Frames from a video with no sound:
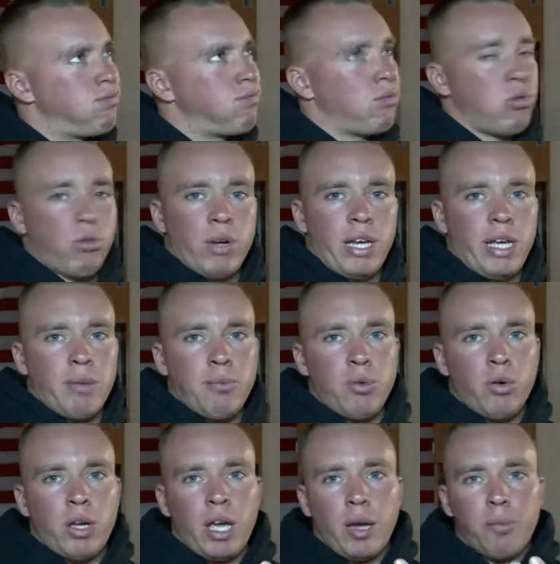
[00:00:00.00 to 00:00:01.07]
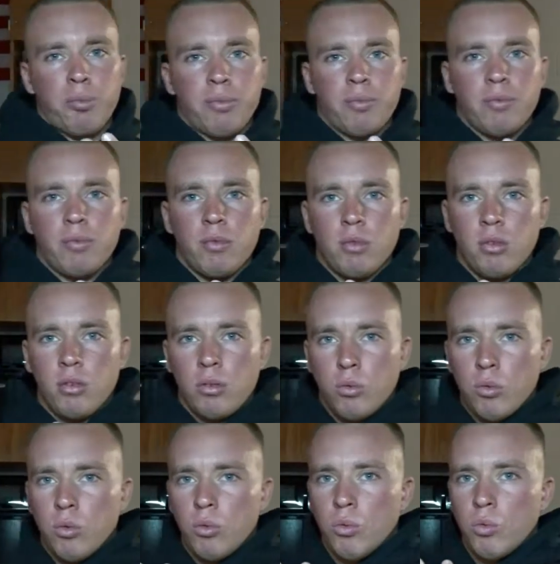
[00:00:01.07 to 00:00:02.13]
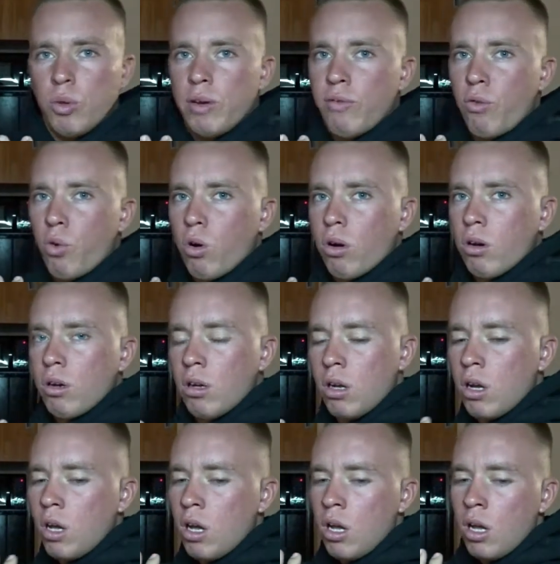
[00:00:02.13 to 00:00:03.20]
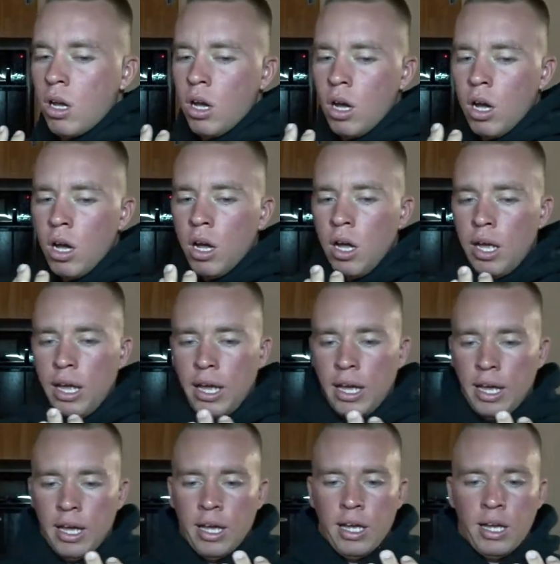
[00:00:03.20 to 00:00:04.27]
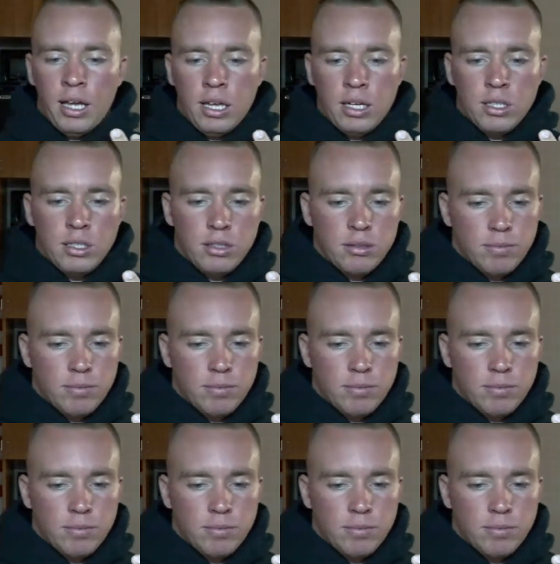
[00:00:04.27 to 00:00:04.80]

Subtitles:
3 in boot camp. 3 or 4, and